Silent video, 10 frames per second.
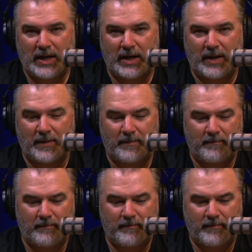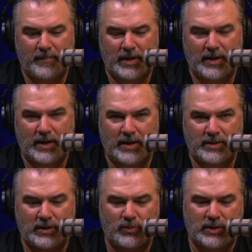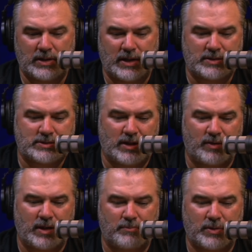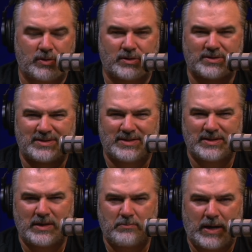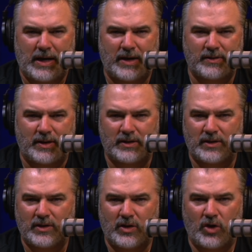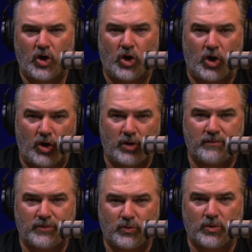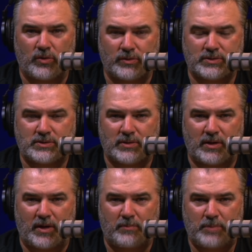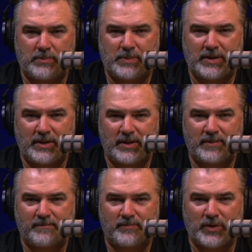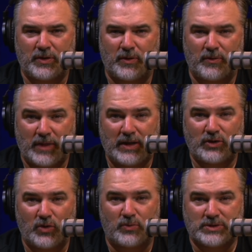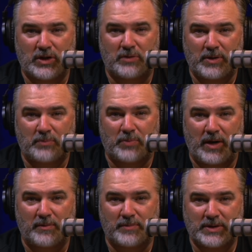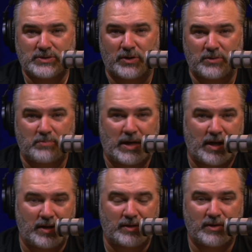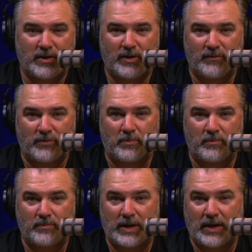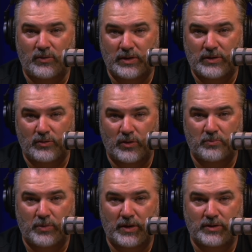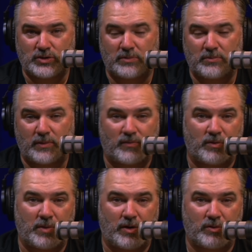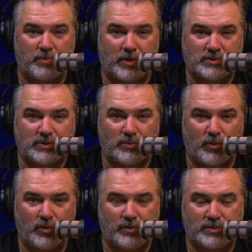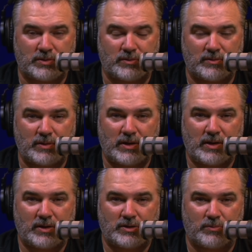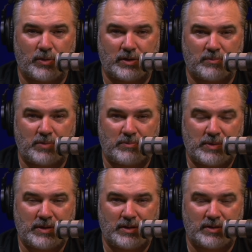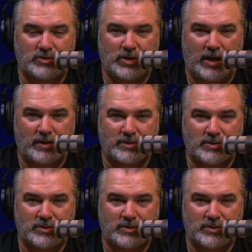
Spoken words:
And I think we can kind of tell that because didn't they buy, like, all of the world's PPE? You know, they knew it was going to be a problem. They started buying from not only their own production but from other parts of the world to bring the PPE to China.